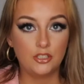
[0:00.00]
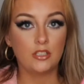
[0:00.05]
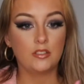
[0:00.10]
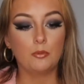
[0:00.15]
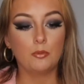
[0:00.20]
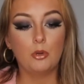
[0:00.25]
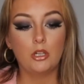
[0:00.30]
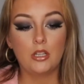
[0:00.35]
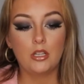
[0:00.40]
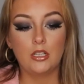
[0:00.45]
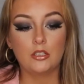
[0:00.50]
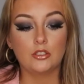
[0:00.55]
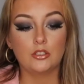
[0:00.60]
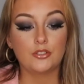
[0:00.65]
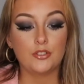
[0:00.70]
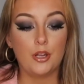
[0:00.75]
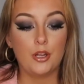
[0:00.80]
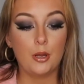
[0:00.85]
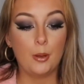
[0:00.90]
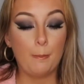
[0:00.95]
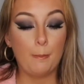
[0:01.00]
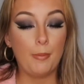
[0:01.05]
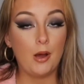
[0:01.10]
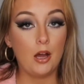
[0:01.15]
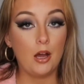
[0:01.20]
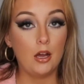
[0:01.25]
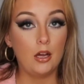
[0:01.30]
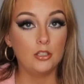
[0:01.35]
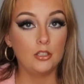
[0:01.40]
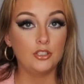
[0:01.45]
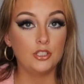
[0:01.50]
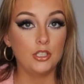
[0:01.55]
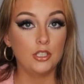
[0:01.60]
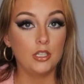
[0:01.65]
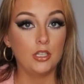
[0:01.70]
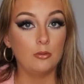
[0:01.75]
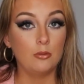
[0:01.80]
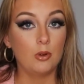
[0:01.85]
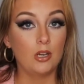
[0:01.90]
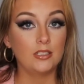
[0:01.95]
doesn't work there just now, but
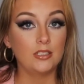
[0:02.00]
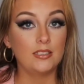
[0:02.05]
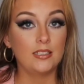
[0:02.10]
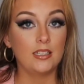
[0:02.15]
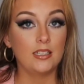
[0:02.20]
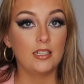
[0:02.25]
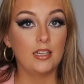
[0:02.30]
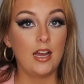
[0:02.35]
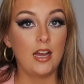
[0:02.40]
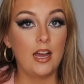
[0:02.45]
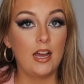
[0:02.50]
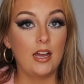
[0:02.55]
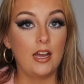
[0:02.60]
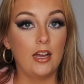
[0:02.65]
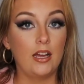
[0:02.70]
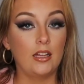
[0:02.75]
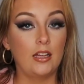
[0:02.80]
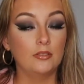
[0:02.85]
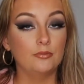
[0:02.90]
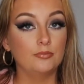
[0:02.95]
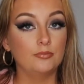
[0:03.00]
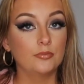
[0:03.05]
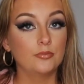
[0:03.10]
she worked at uh,